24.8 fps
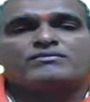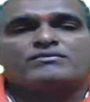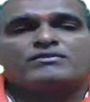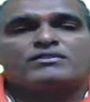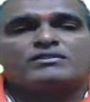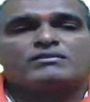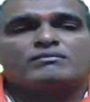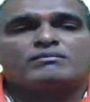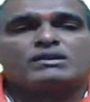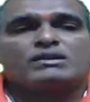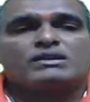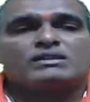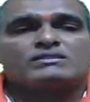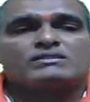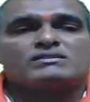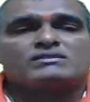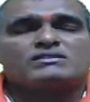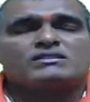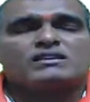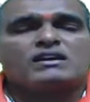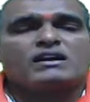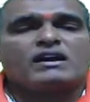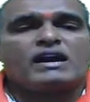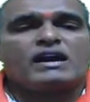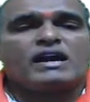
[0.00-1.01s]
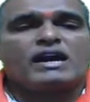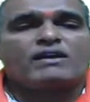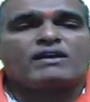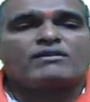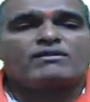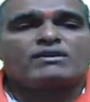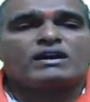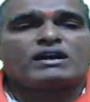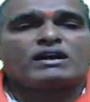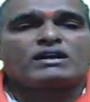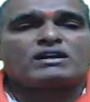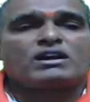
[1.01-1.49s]
Means I have
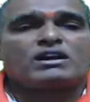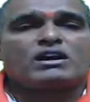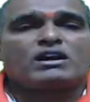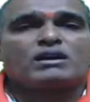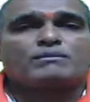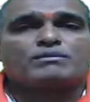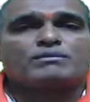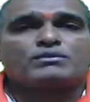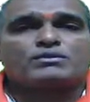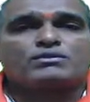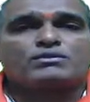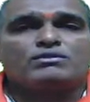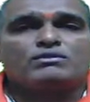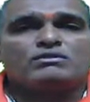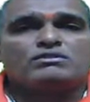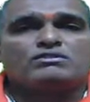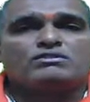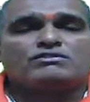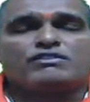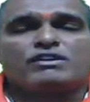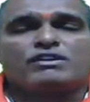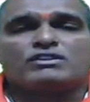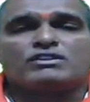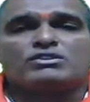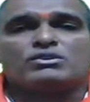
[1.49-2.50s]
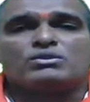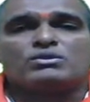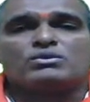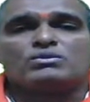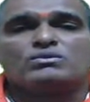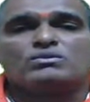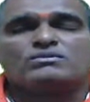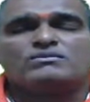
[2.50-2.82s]
data up to 12th row.